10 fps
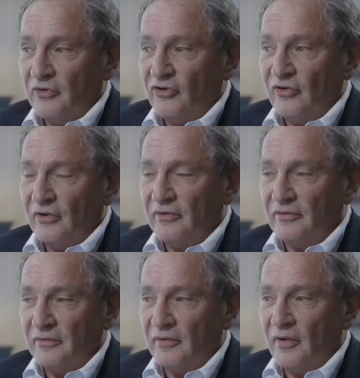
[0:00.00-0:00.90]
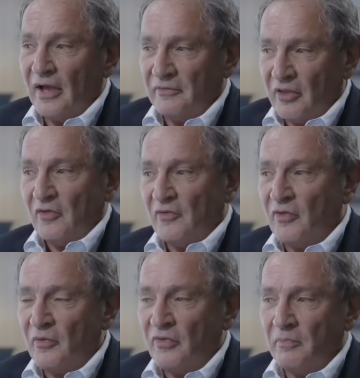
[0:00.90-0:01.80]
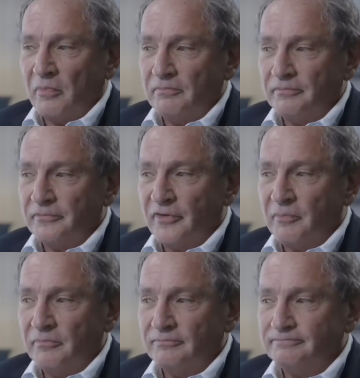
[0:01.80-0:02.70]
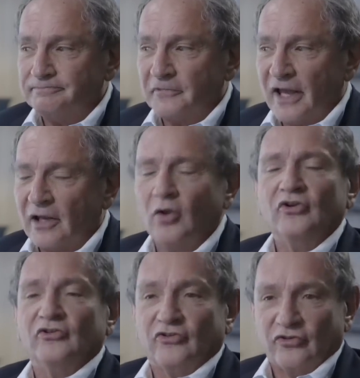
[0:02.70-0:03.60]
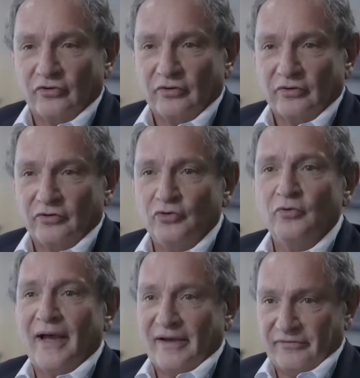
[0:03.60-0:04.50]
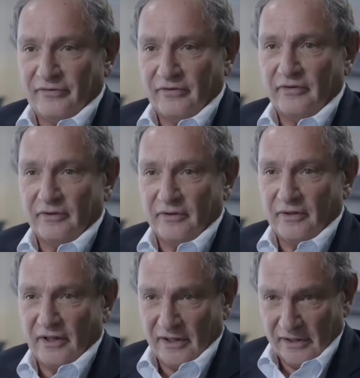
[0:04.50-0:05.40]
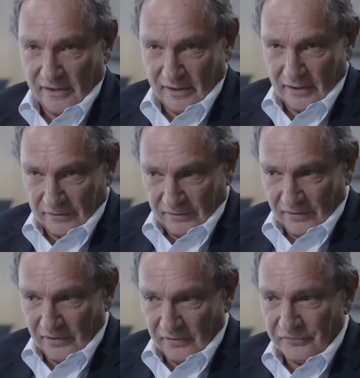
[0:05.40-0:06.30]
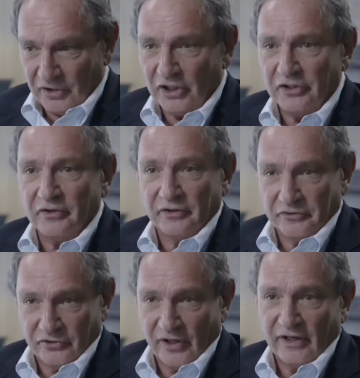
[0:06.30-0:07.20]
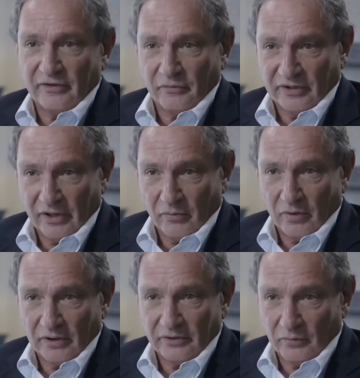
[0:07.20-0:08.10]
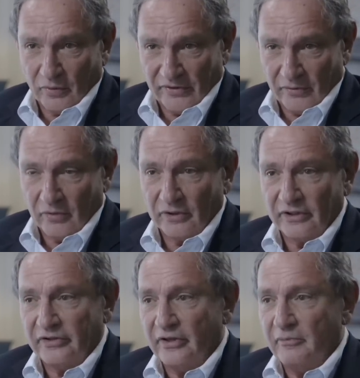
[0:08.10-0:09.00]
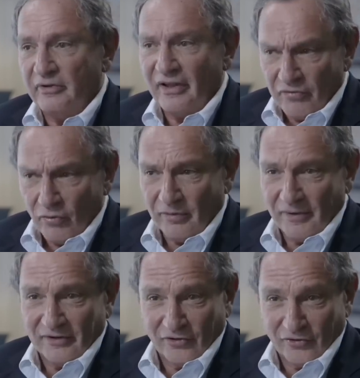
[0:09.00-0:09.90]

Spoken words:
It was, the Catalonians do have a clear understanding of what they want and why they want it. But they've thought about